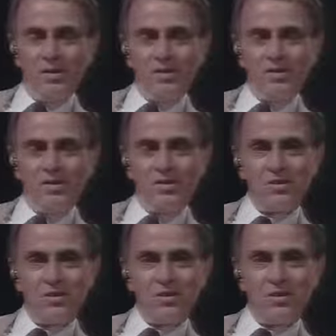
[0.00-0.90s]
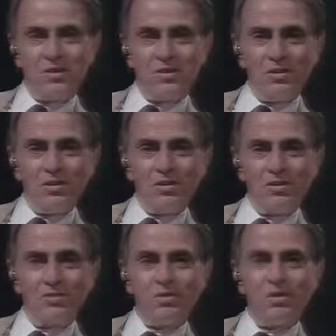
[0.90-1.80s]
Since any other
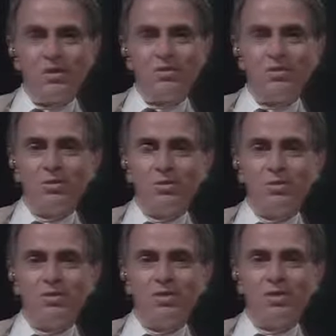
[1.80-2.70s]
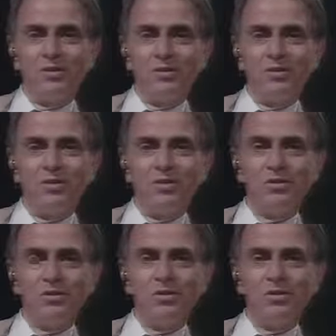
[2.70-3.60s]
civilization who detects those
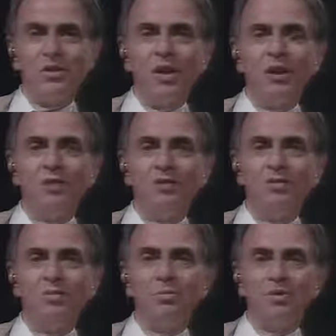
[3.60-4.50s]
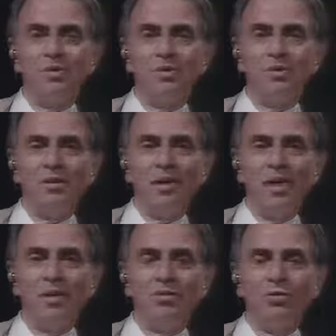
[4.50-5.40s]
signals is unlikely to be
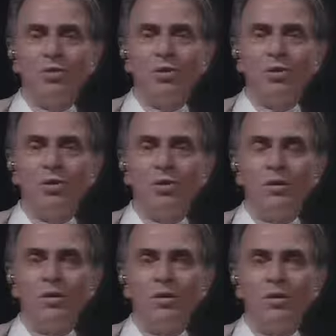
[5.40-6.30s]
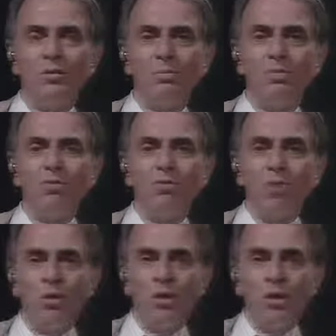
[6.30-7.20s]
at or
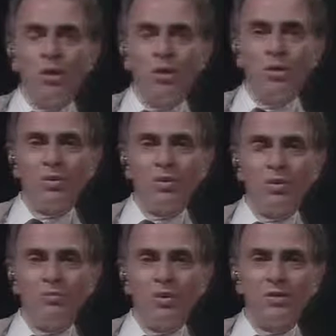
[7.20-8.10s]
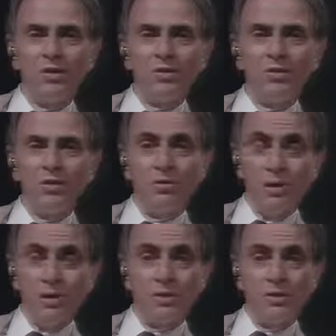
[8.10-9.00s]
before our state of technological
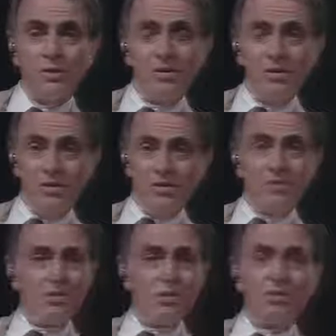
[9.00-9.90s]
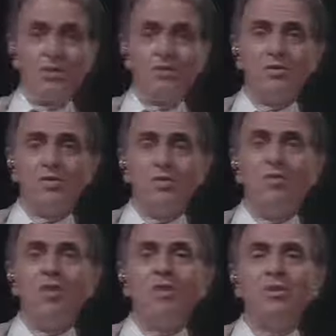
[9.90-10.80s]
advance, since we've just
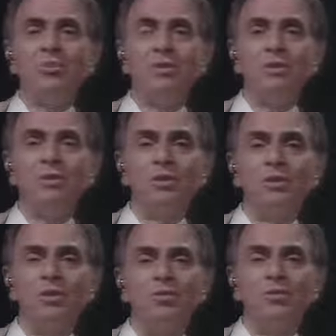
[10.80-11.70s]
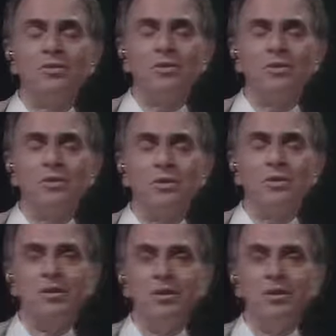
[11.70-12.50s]
invented radio technology, so to say,